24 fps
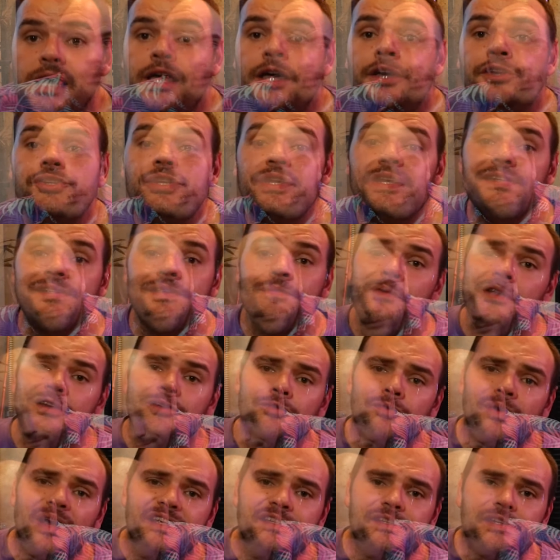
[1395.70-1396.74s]
from my CD
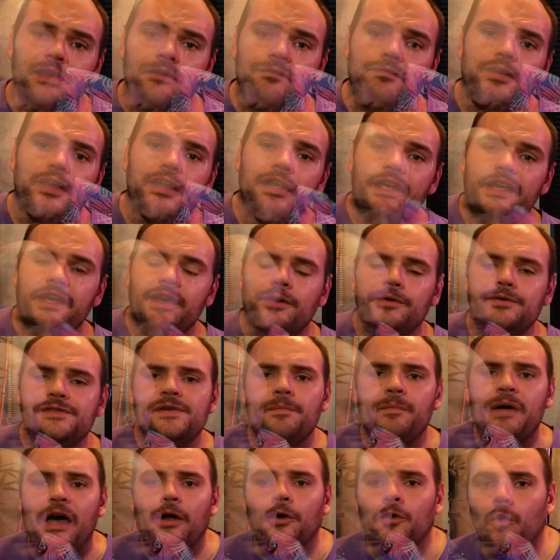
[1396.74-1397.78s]
collection, I
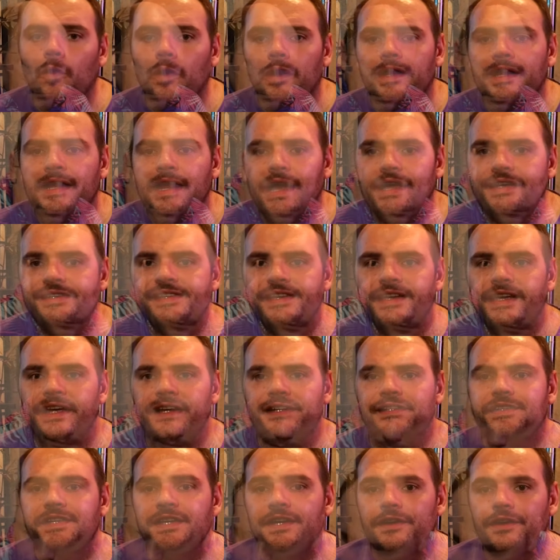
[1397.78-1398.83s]
additionally want to give you a
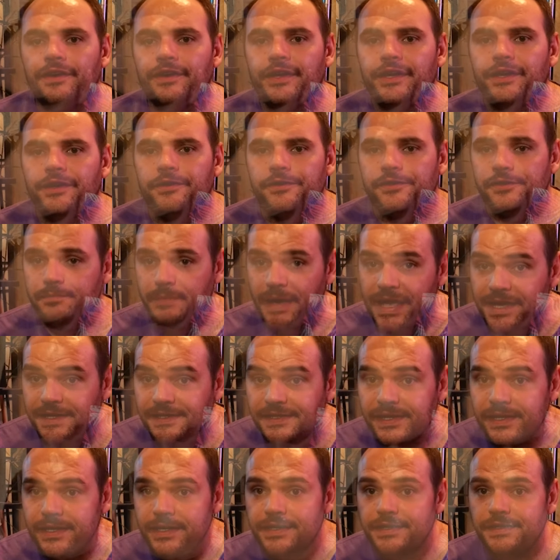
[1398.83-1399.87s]
little
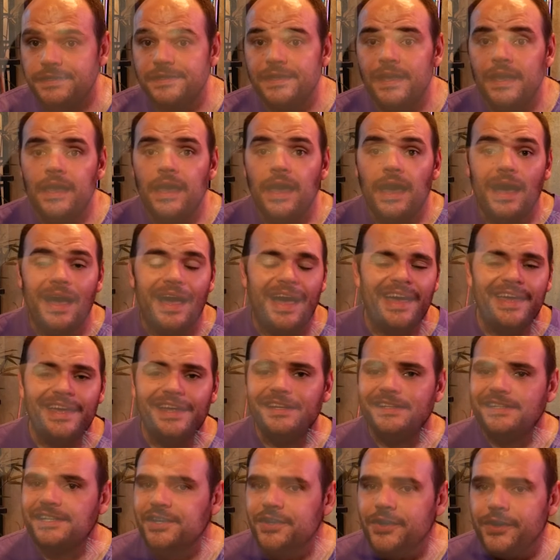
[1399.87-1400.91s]
context around
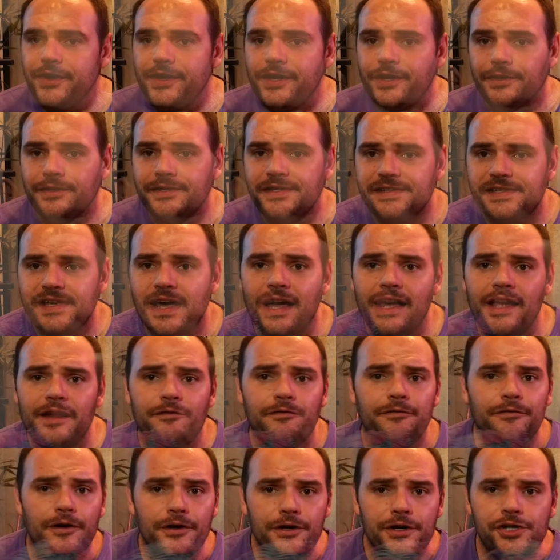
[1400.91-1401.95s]
why exactly
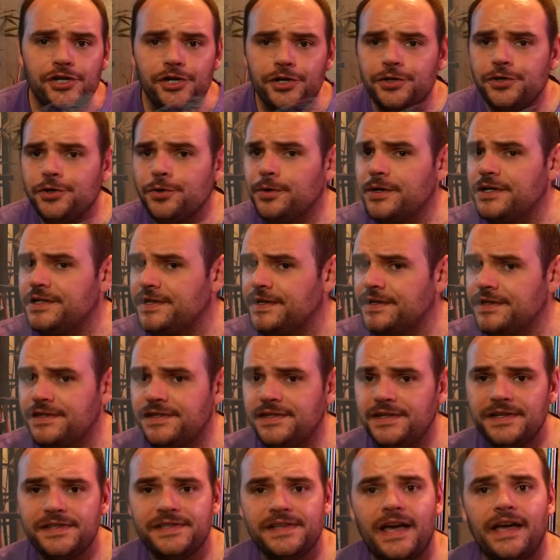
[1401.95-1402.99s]
I'm making a
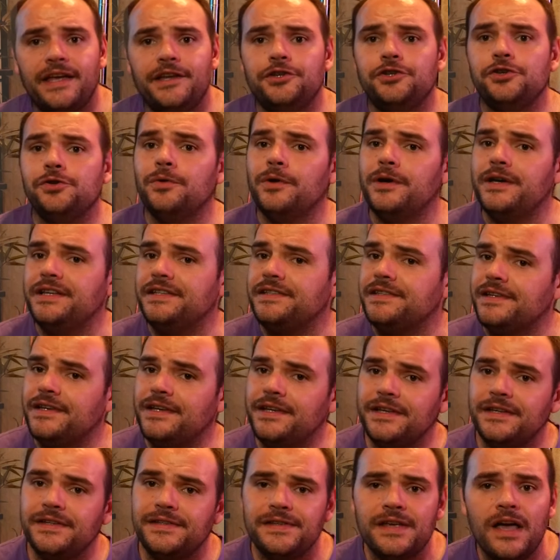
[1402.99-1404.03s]
video in this
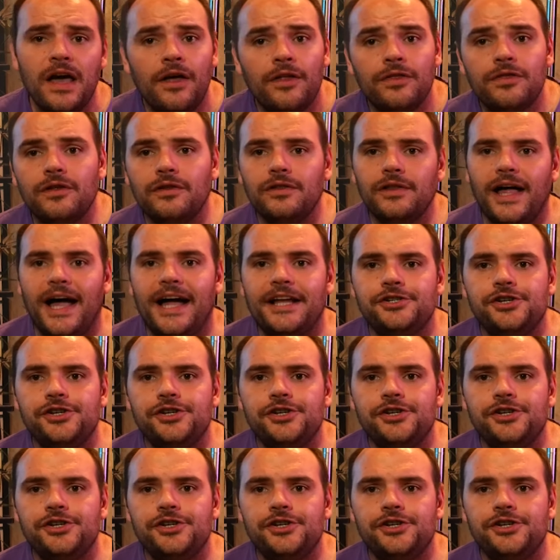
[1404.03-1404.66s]
style.